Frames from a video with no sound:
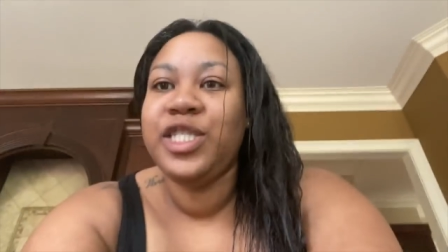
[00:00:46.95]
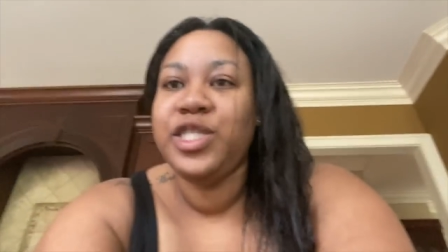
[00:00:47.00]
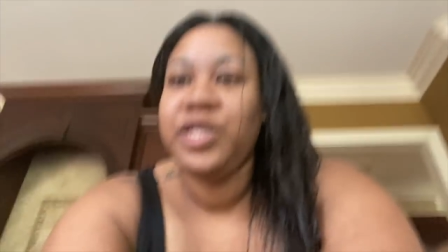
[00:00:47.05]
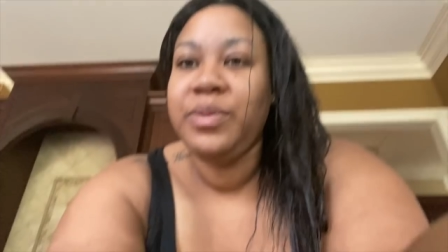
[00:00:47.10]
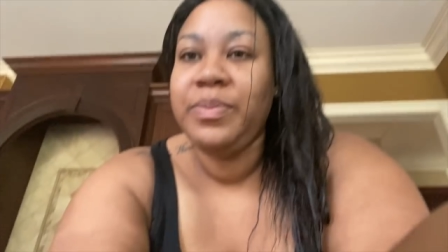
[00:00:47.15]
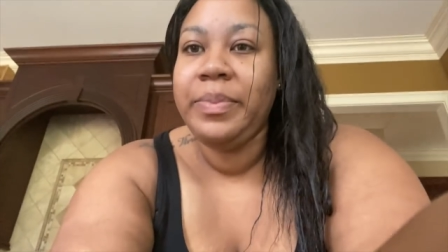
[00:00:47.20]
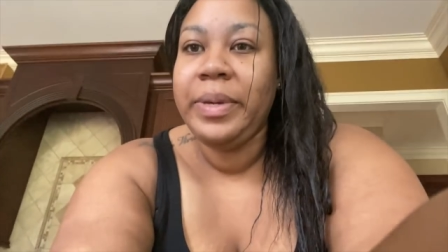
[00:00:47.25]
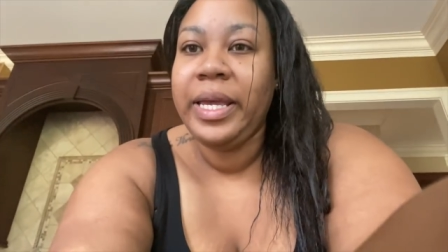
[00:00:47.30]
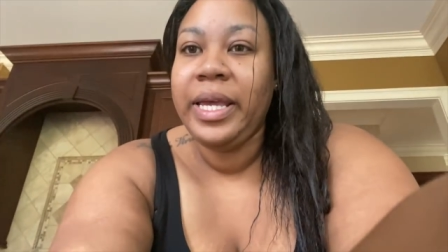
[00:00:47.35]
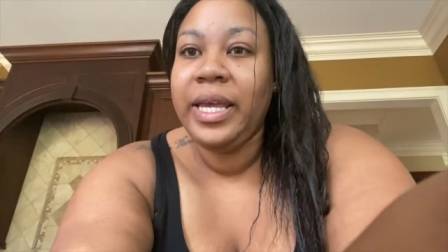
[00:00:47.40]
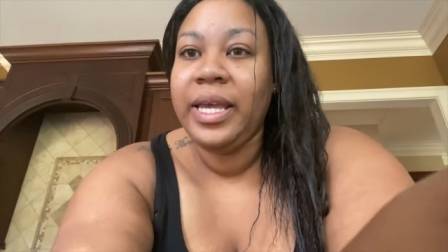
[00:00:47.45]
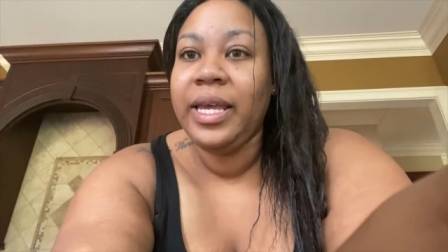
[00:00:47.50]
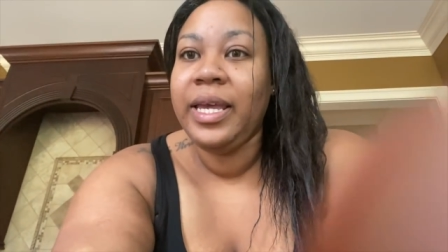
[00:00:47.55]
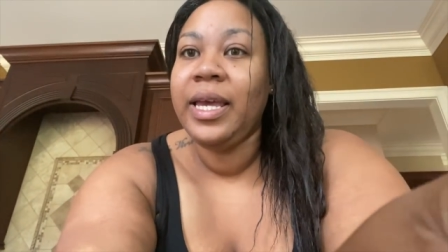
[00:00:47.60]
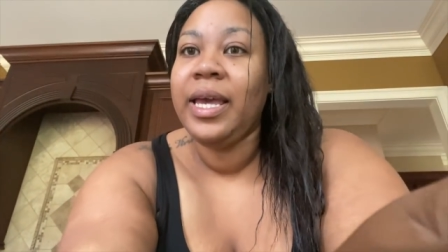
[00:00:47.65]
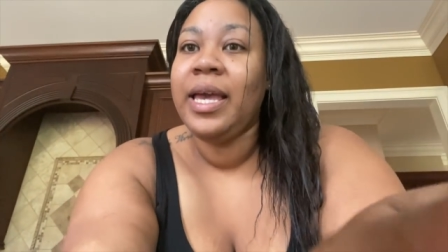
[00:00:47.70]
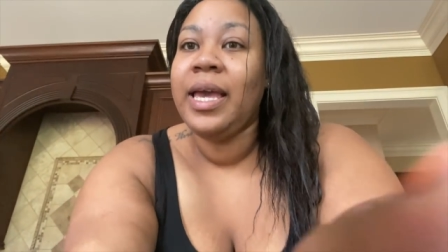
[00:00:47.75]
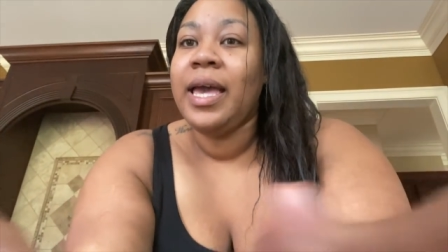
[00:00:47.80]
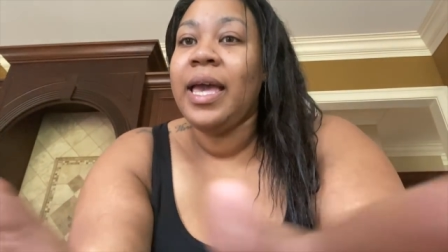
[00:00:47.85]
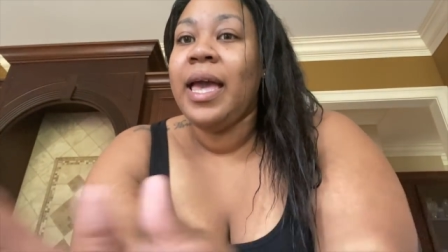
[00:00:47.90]
should
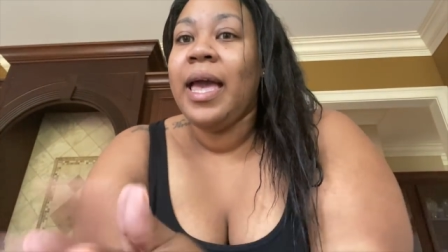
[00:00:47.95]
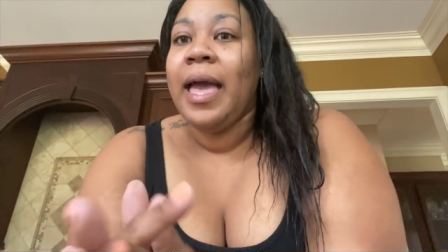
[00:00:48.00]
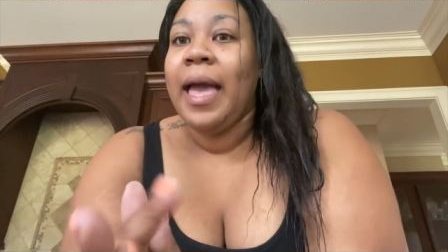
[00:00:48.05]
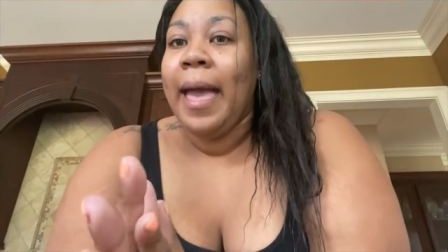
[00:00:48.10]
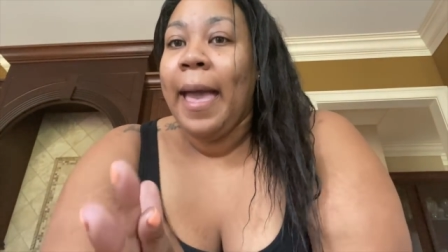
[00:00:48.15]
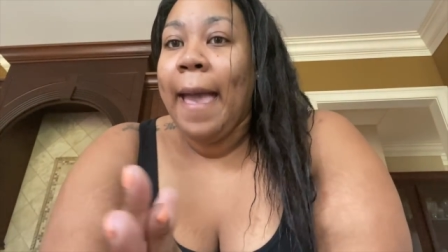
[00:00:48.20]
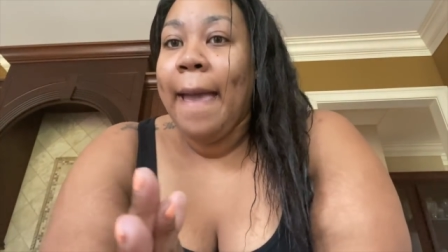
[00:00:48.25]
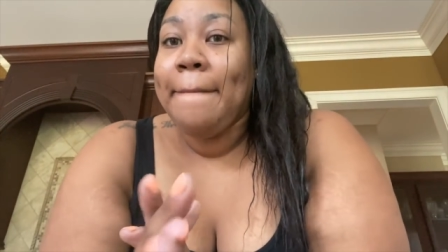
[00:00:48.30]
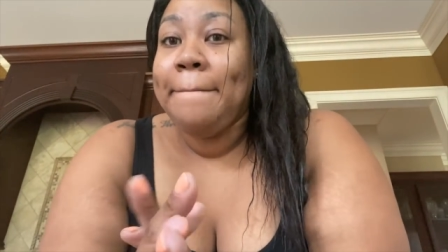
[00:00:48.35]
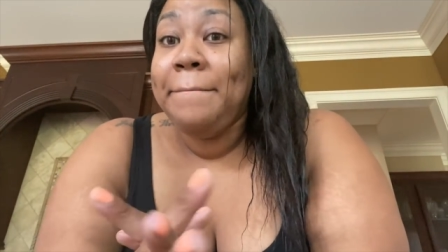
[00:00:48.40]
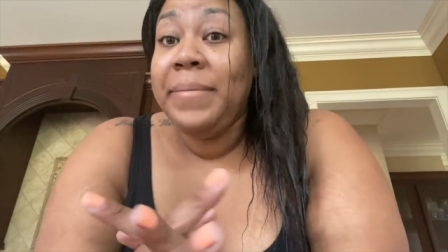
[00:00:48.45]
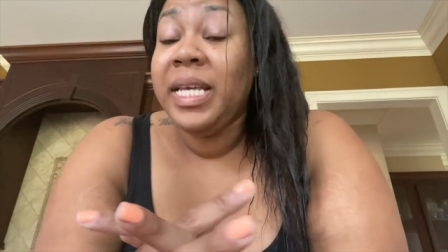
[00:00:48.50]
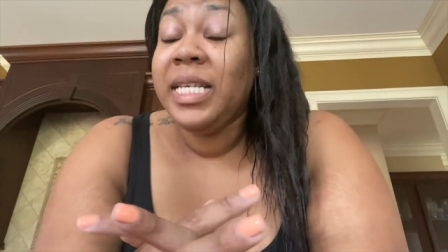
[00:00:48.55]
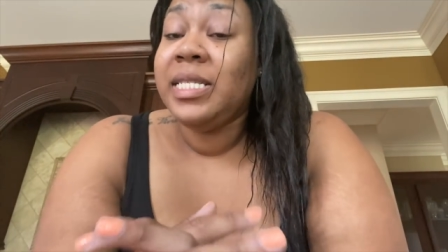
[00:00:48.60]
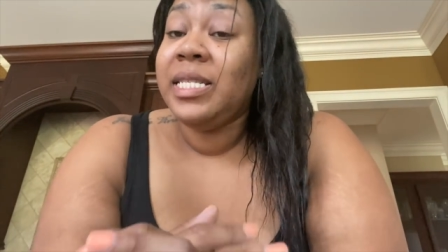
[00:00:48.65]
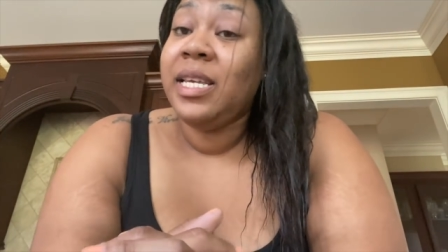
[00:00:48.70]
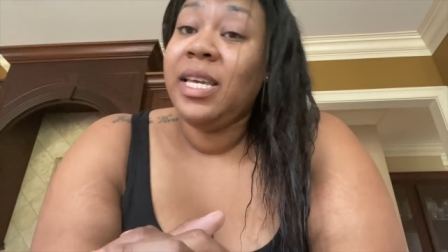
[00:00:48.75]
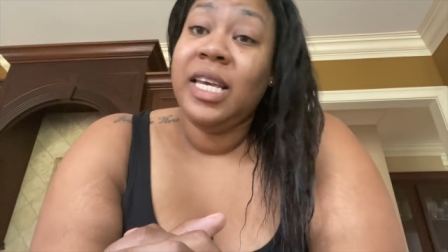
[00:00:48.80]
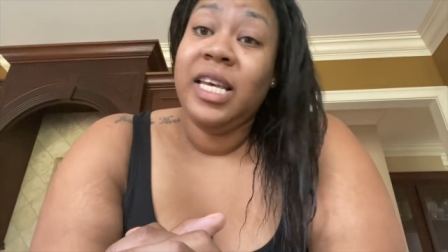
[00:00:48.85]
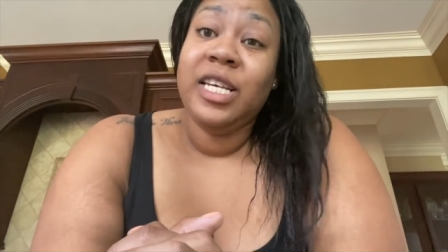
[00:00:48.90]
be a
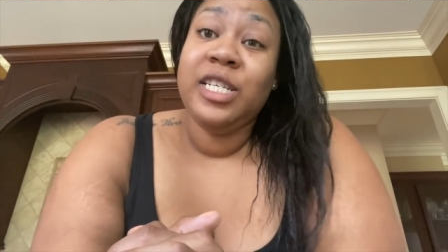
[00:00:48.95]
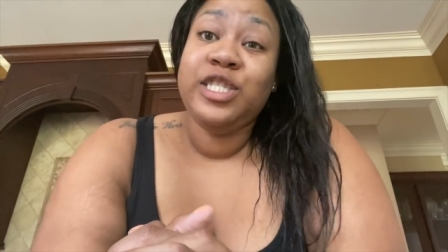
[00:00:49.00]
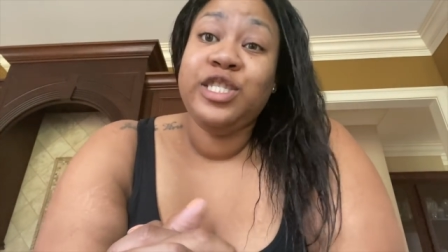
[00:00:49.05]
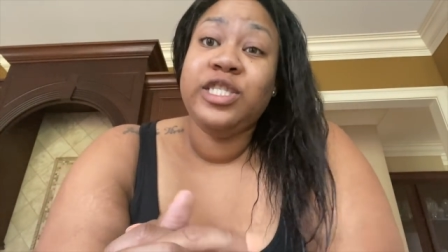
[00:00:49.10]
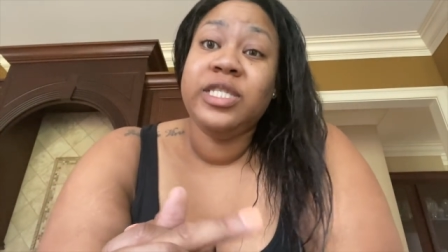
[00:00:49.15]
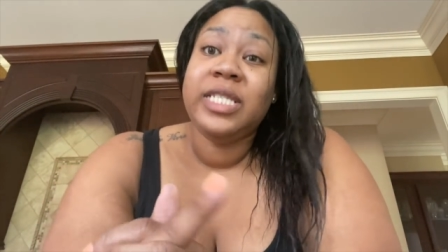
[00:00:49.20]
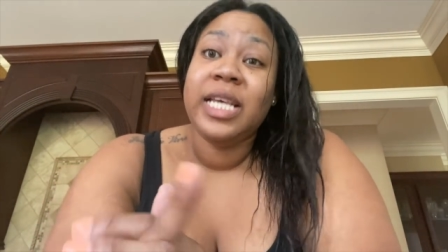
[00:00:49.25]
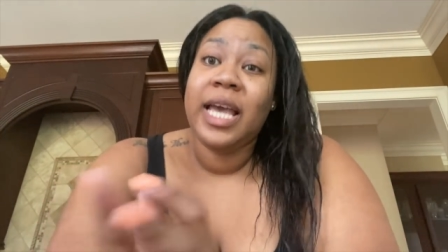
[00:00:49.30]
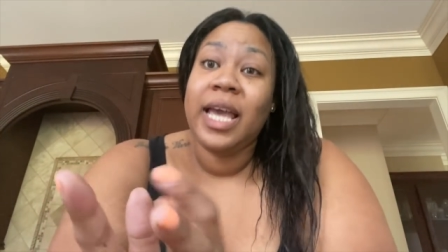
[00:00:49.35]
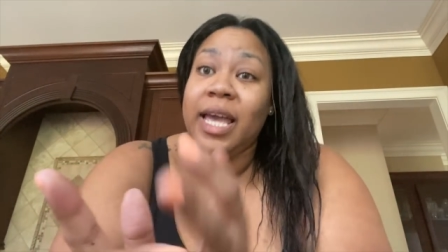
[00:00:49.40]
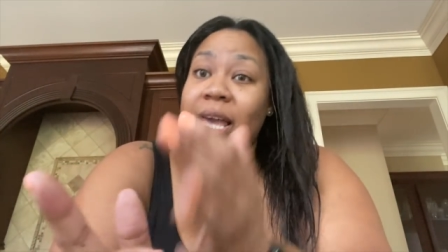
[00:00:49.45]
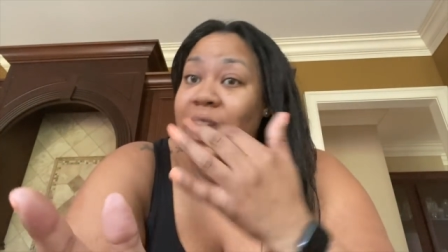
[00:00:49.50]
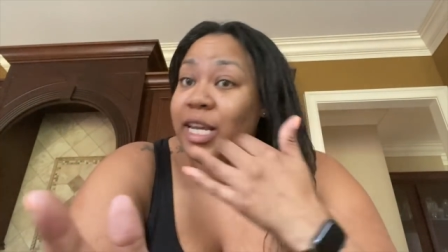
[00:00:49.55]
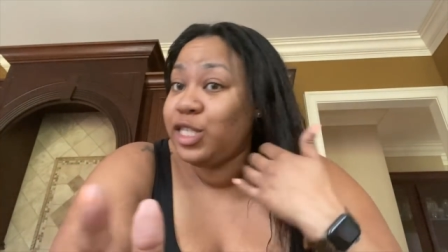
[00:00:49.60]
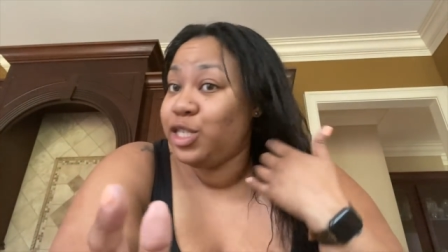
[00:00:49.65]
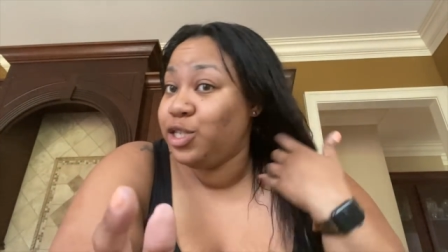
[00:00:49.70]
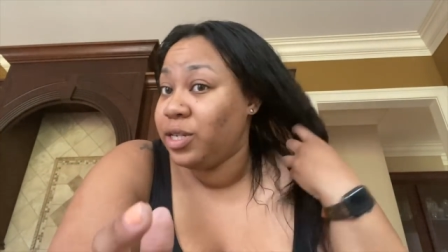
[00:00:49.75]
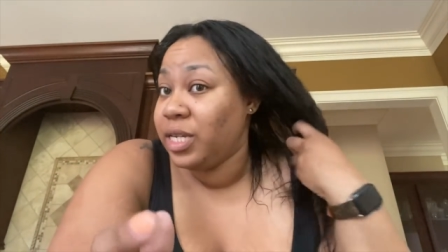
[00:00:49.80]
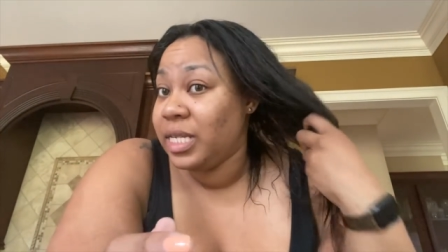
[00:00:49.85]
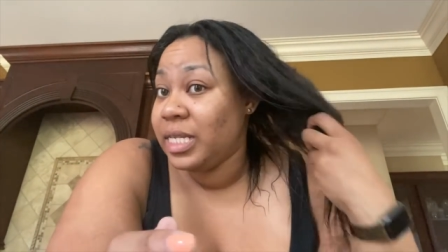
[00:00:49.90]
busy-ish day.
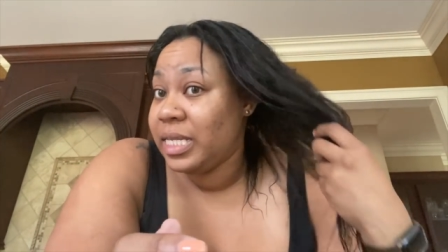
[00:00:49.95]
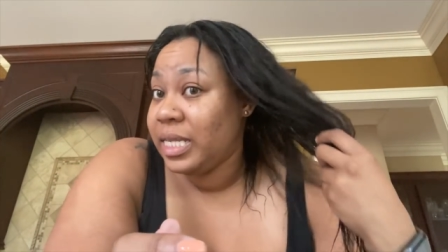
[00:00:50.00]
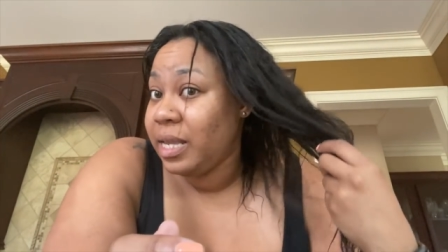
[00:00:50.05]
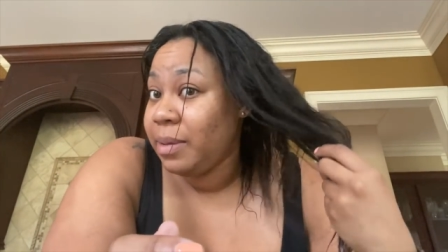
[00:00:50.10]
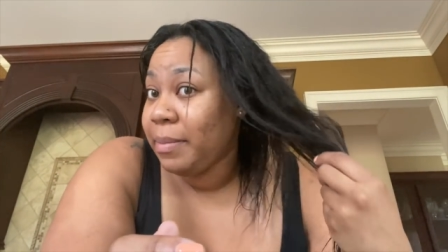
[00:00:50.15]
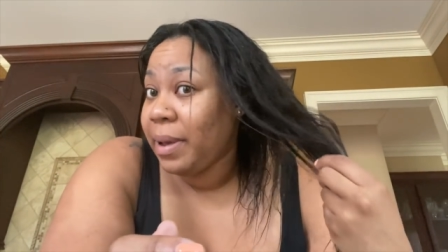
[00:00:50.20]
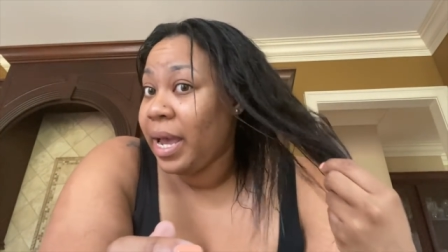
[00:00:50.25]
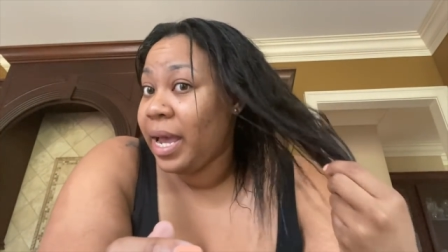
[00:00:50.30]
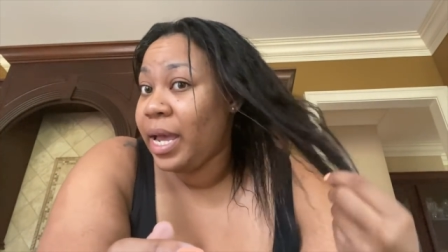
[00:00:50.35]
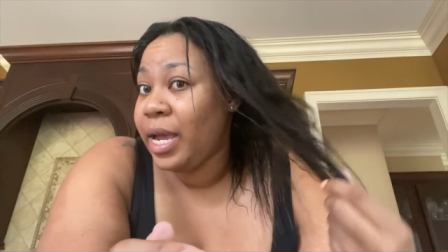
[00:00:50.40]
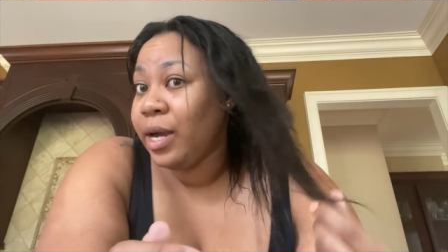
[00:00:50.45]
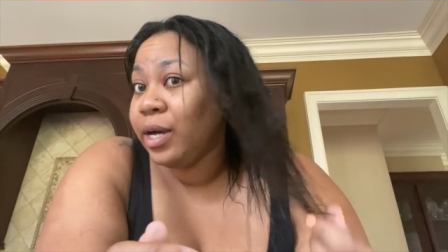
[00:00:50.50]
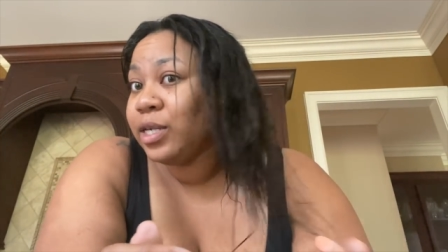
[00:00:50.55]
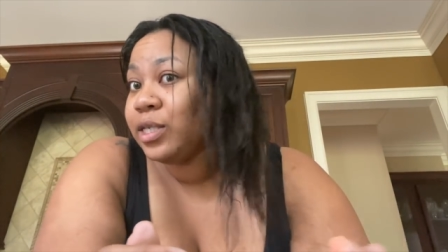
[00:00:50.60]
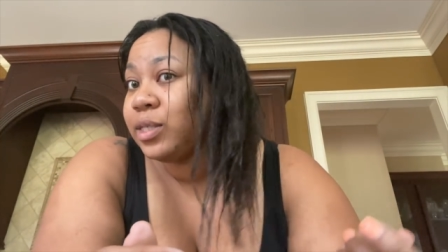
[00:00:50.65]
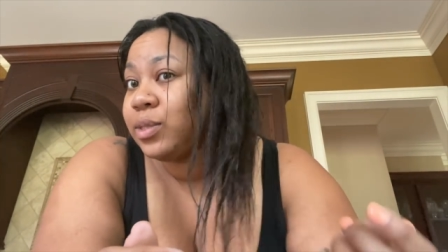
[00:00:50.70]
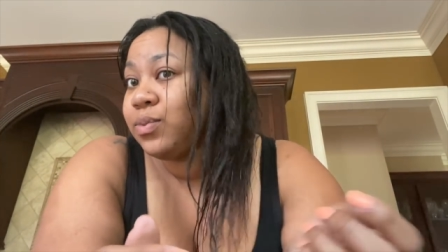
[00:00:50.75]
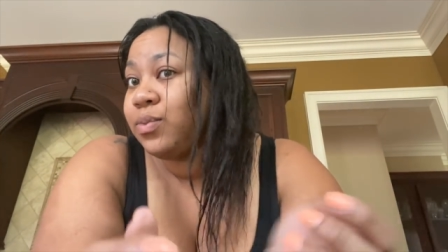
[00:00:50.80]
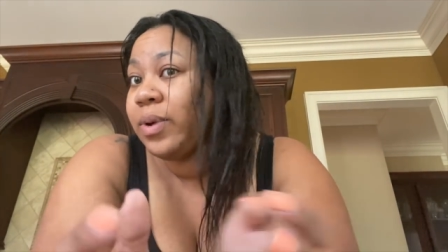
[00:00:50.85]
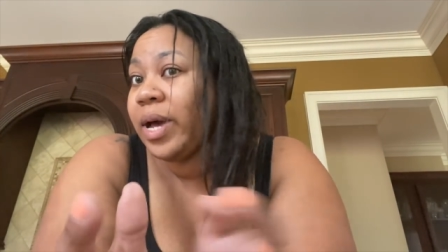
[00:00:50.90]
As you can see, my hair
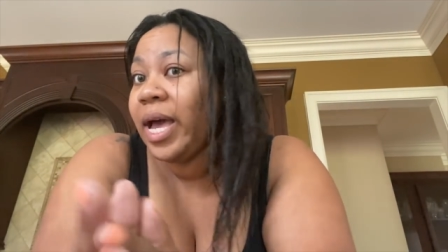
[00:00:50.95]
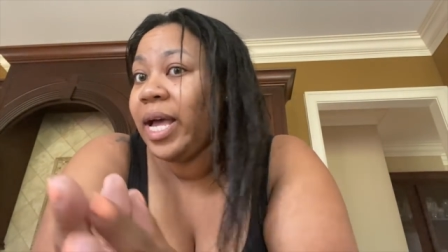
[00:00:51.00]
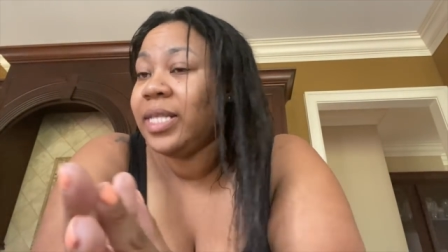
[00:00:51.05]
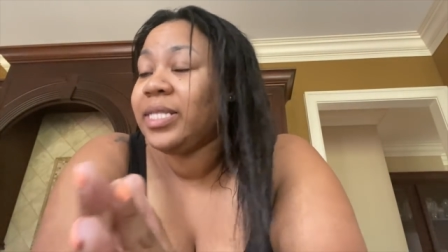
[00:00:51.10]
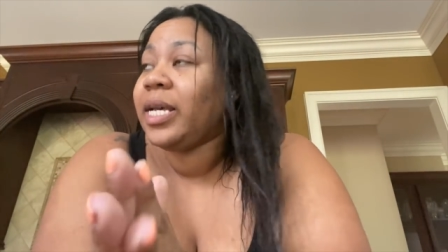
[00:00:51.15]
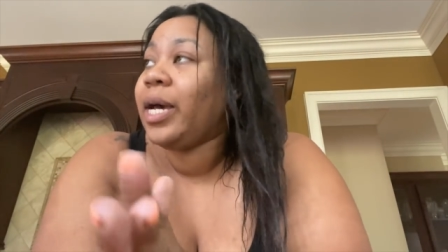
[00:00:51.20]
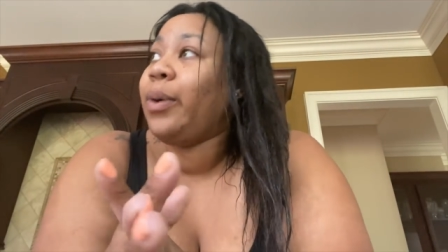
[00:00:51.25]
is wet.